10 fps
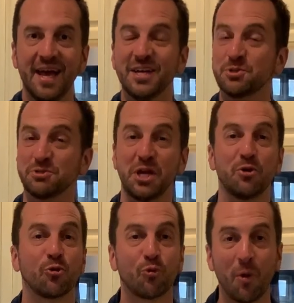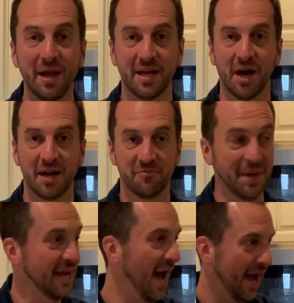So it's a great cut of
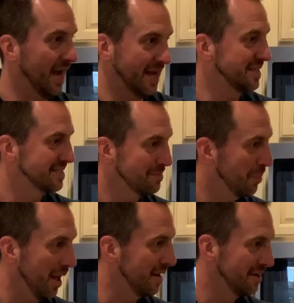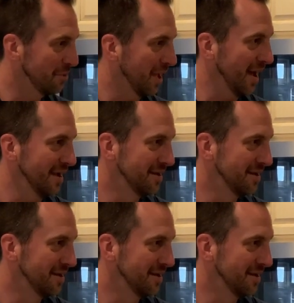meat. I said butt, okay?